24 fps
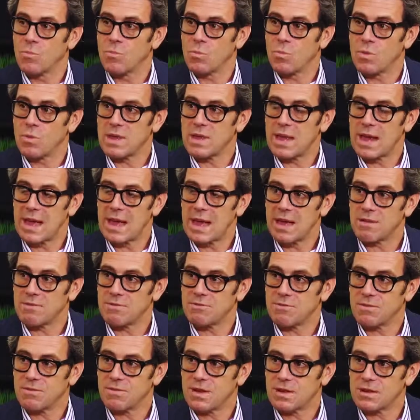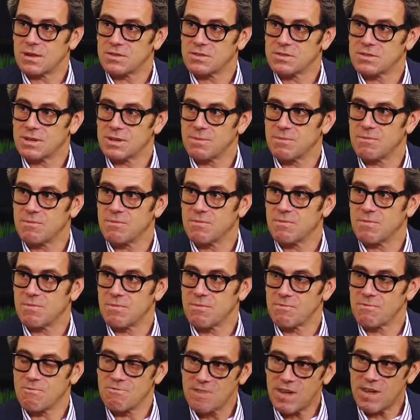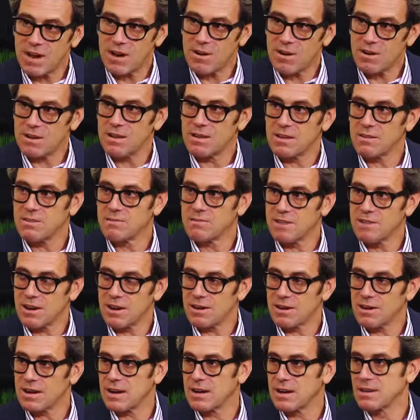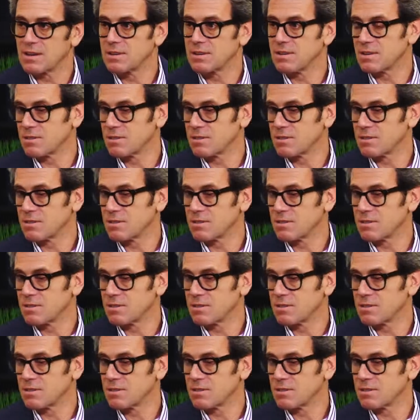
We have some very, very